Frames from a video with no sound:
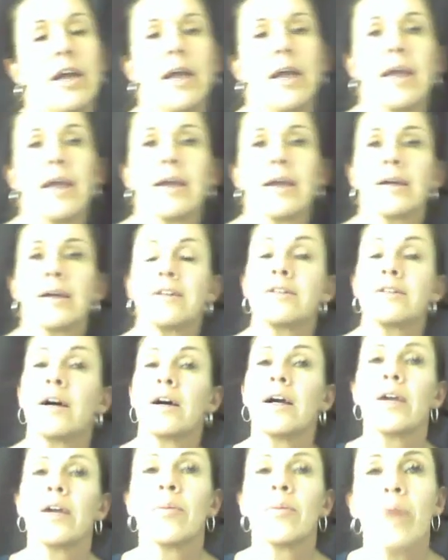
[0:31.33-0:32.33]
And
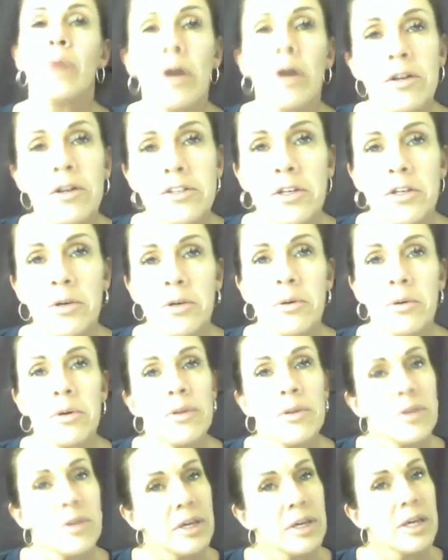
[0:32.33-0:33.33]
I am also
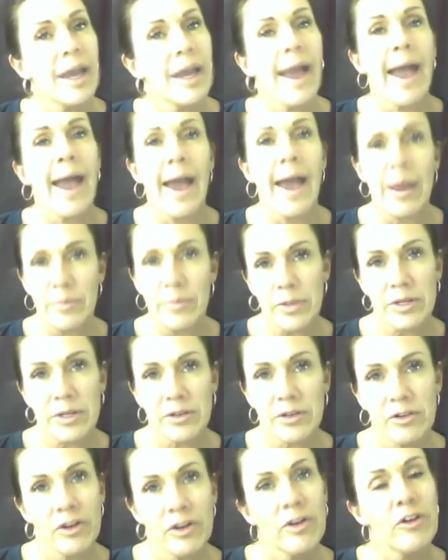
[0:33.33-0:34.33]
the
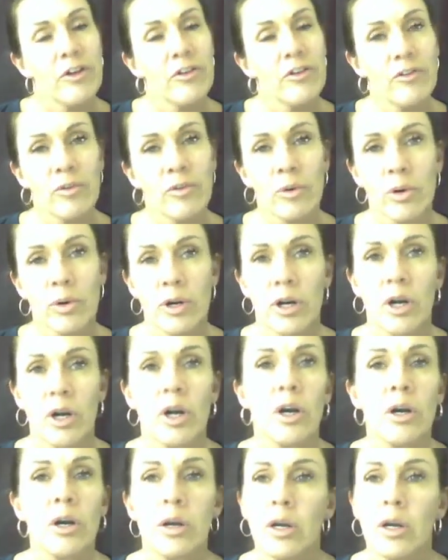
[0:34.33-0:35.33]
admin for
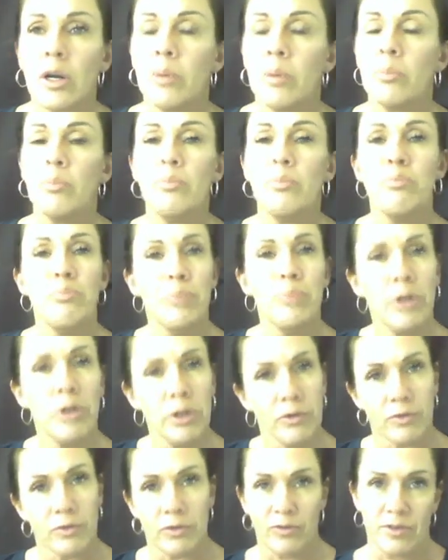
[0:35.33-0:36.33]
our
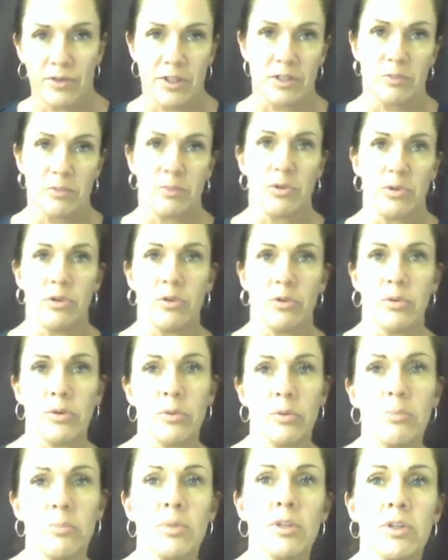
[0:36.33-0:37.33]
beautiful Facebook
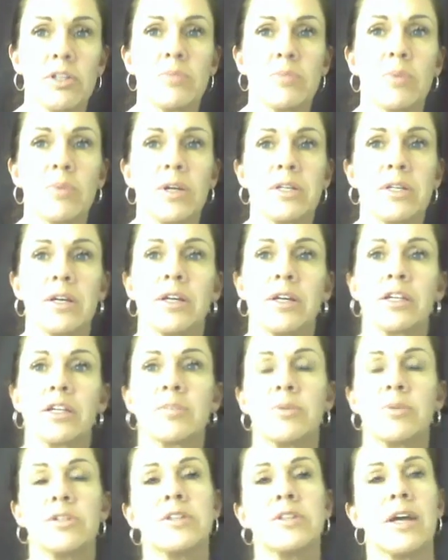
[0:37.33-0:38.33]
group, the Spray Tan
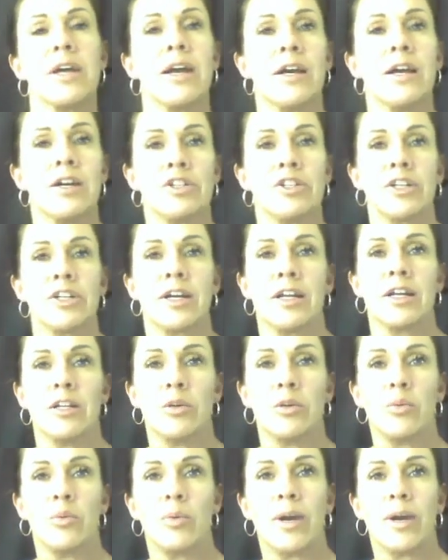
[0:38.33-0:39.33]
Experts, Educating
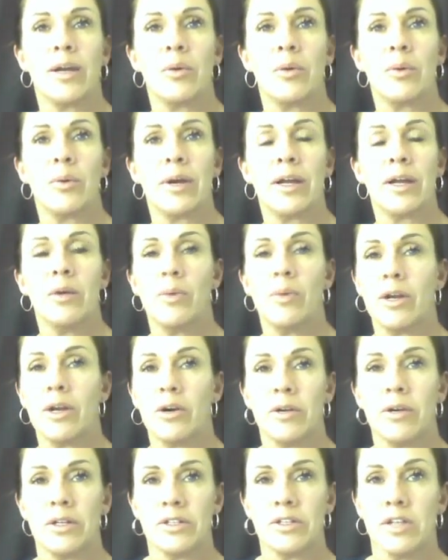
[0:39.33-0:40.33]
the Right Way,
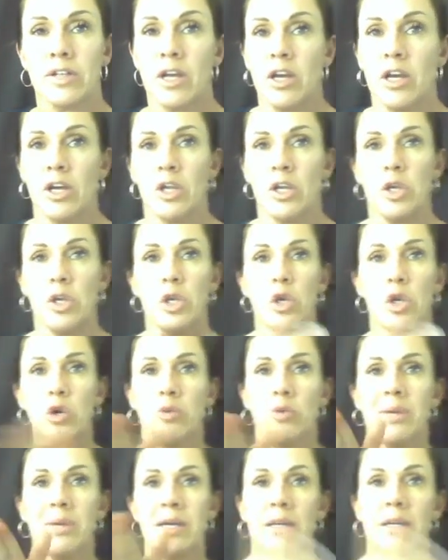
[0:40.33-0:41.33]
where it's no
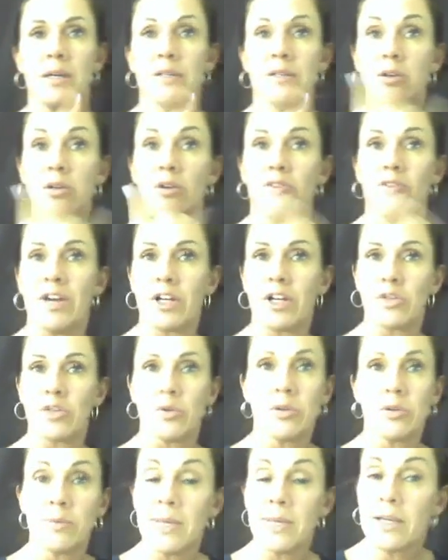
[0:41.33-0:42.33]
BS, all
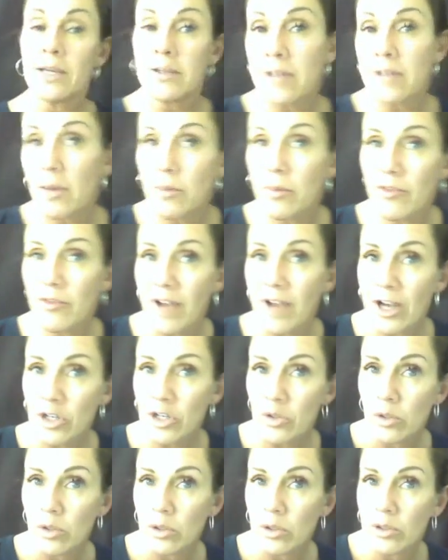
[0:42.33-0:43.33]
factual, because I'm a
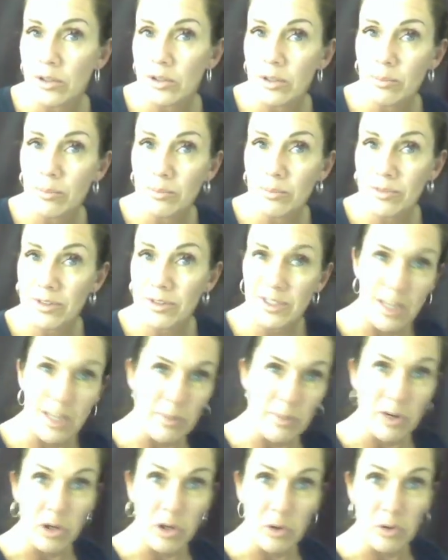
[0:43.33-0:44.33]
factual
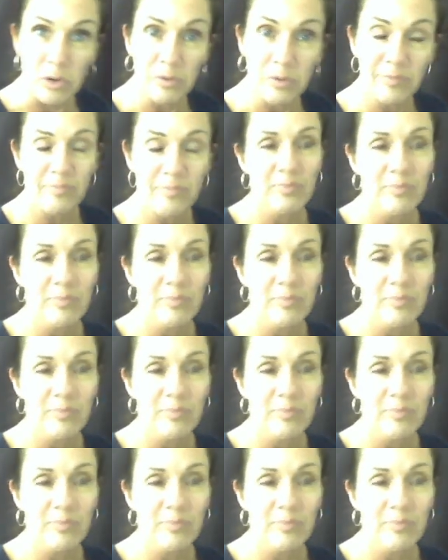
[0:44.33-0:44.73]
type of girl.